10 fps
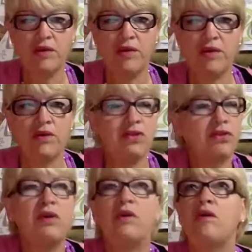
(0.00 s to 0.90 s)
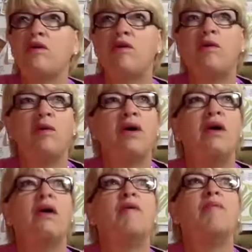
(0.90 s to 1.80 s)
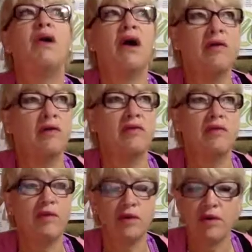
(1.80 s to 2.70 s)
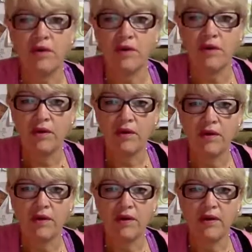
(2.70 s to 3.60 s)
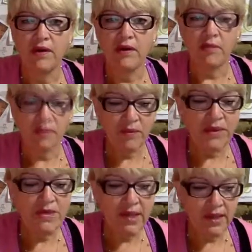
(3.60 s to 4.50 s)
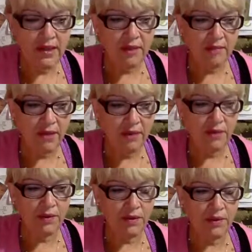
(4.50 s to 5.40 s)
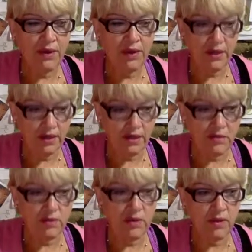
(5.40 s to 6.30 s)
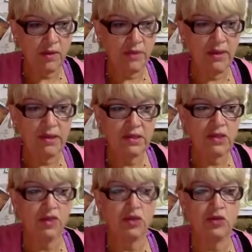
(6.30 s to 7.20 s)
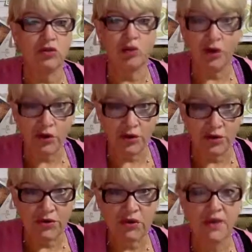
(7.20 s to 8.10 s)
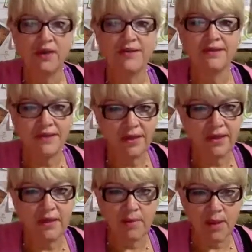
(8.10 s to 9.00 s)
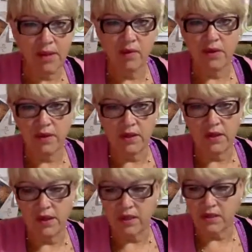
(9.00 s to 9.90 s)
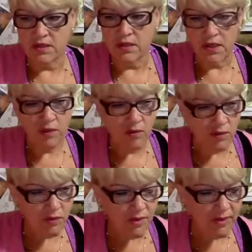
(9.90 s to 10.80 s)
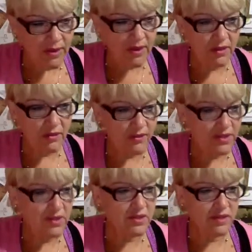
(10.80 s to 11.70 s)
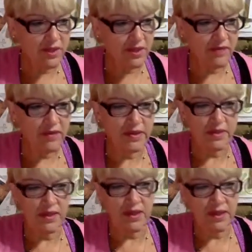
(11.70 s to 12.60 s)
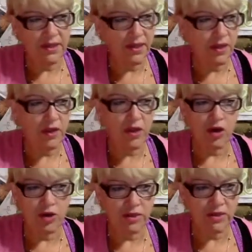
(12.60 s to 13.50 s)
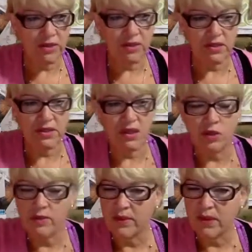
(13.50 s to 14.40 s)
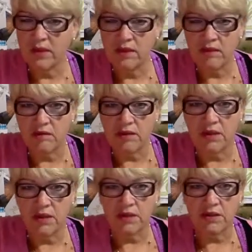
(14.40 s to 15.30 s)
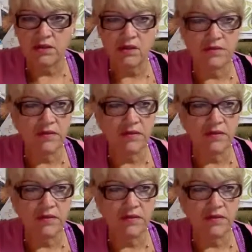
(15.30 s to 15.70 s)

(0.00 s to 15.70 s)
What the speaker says: so powerful. And when we take that power in our hands, when we begin to teach our daughters to take that power in their hands, when we begin to reach inside of us and clean out all the garbage that's accumulated over years of